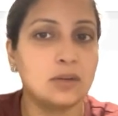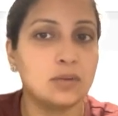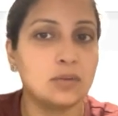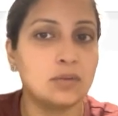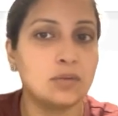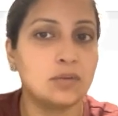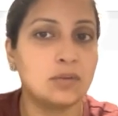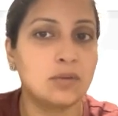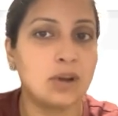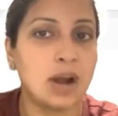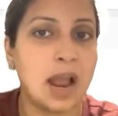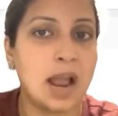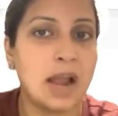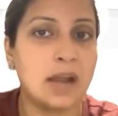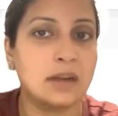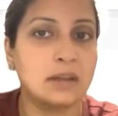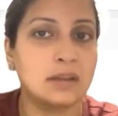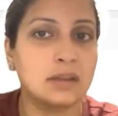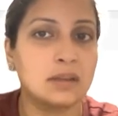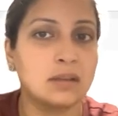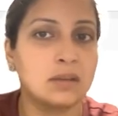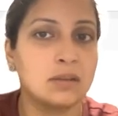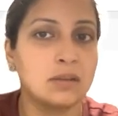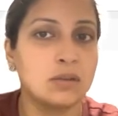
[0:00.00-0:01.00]
to track
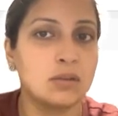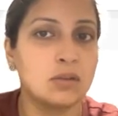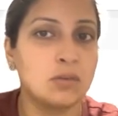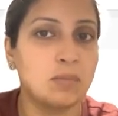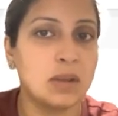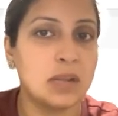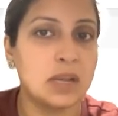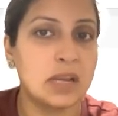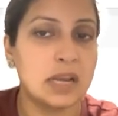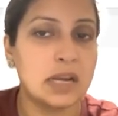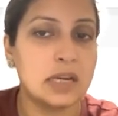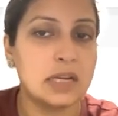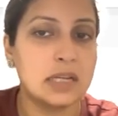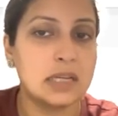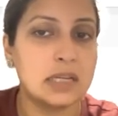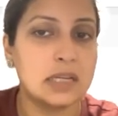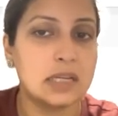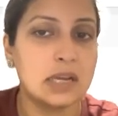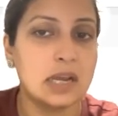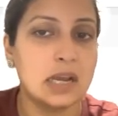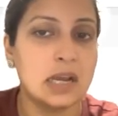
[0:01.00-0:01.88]
duplicates.